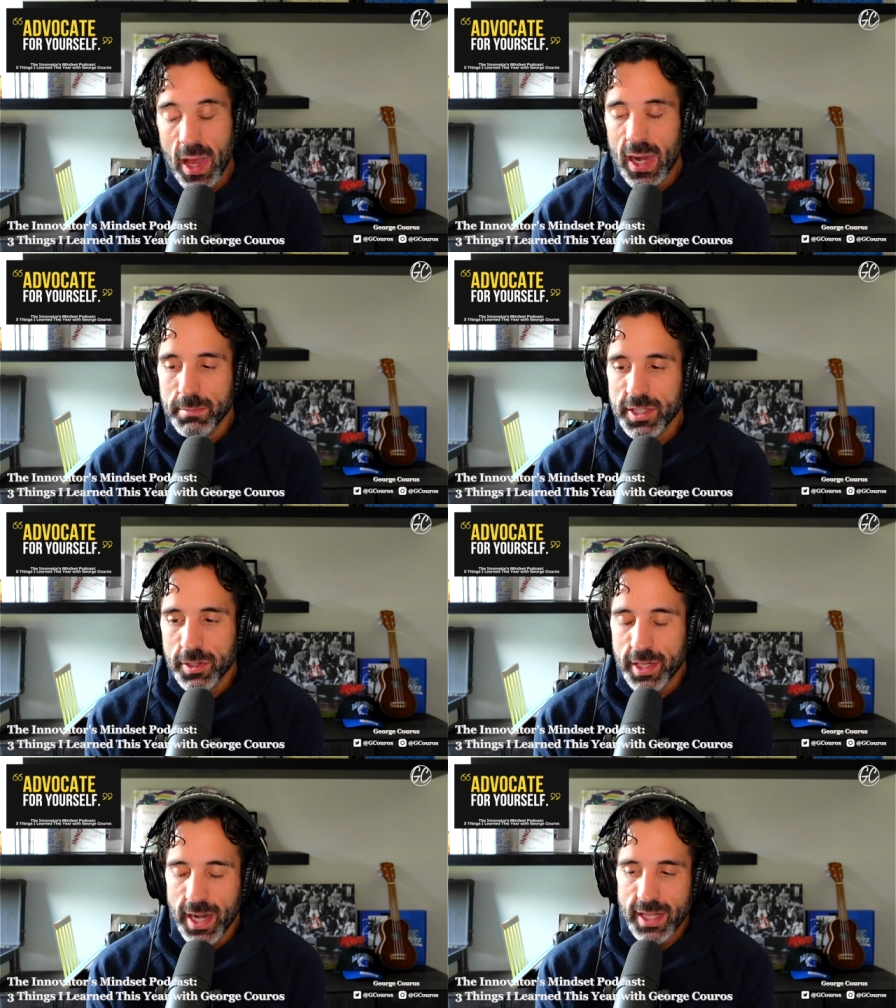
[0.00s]
and I'm still
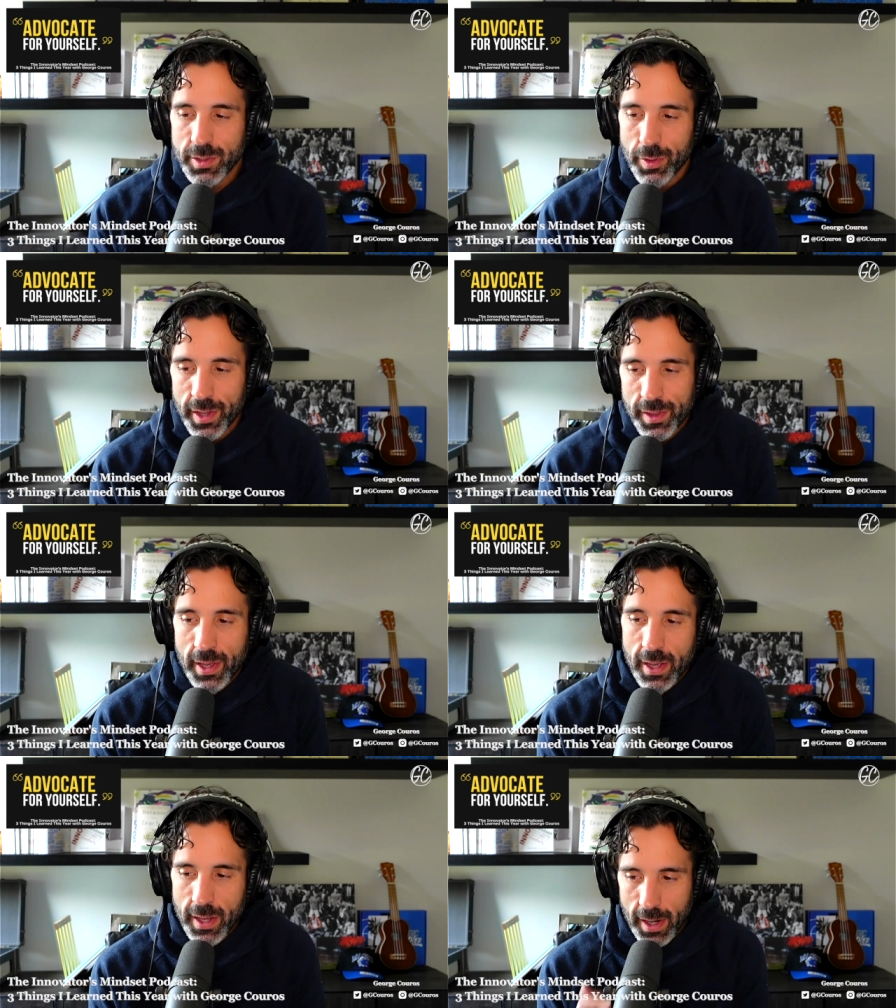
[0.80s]
connected with
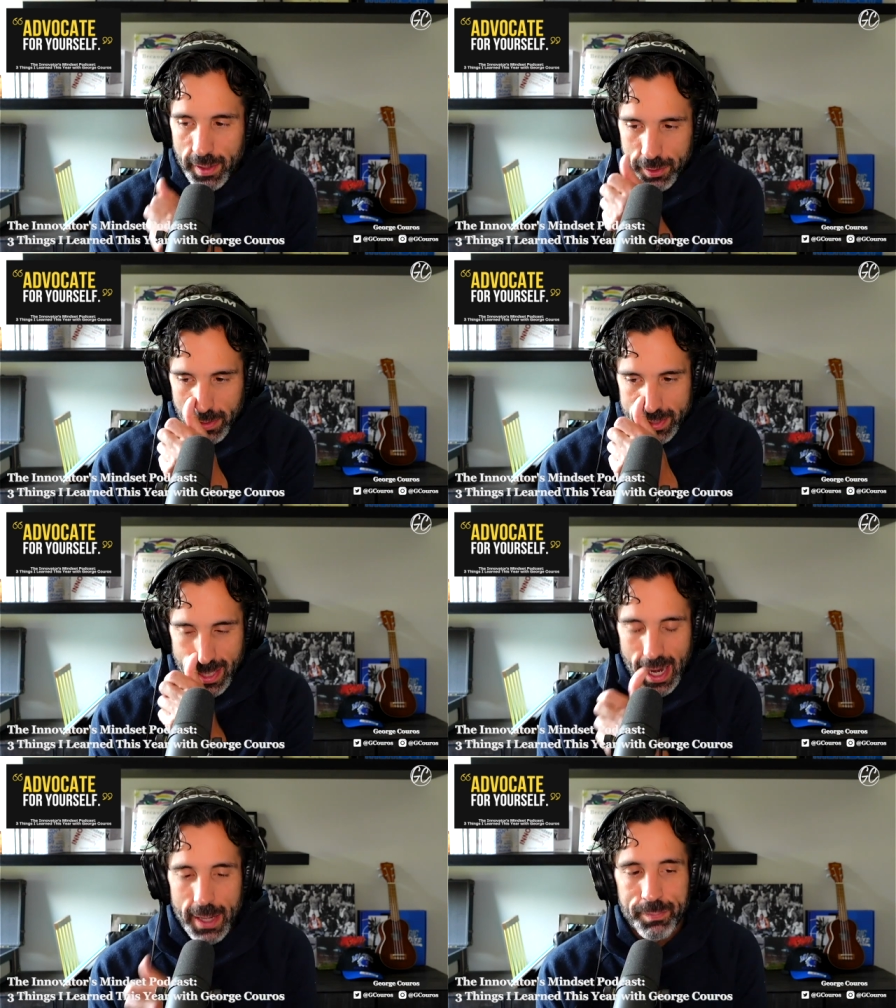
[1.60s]
through that
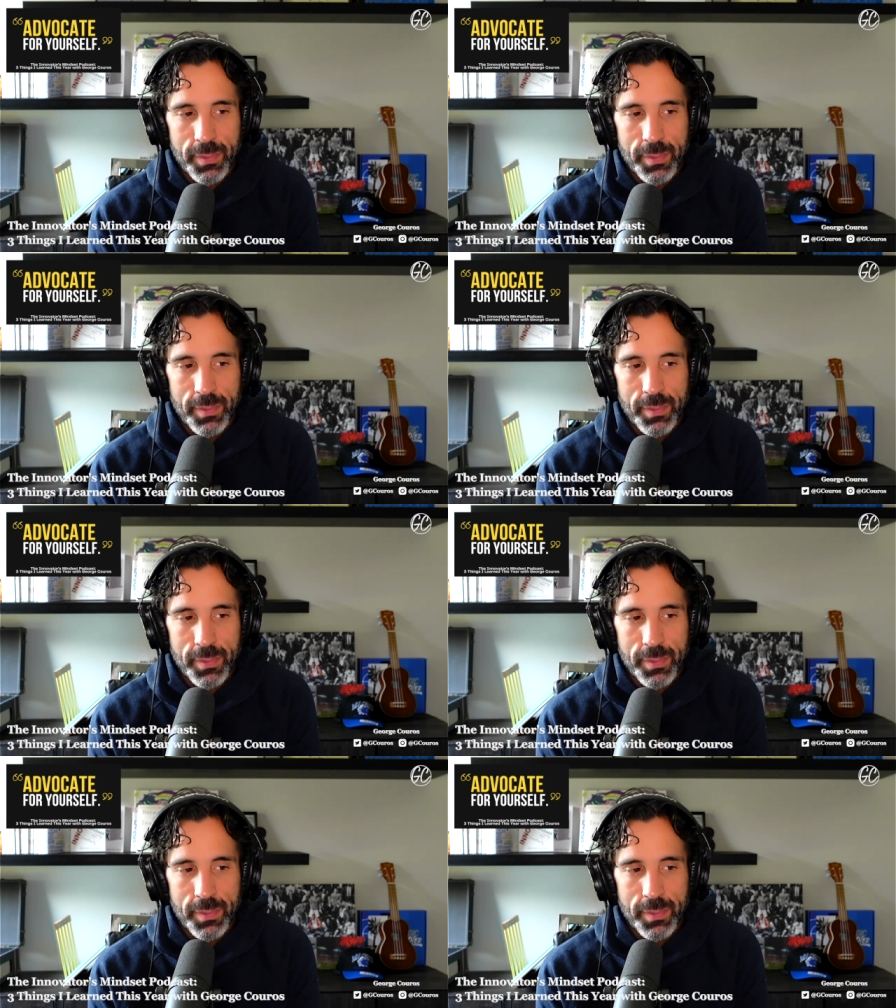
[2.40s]
time.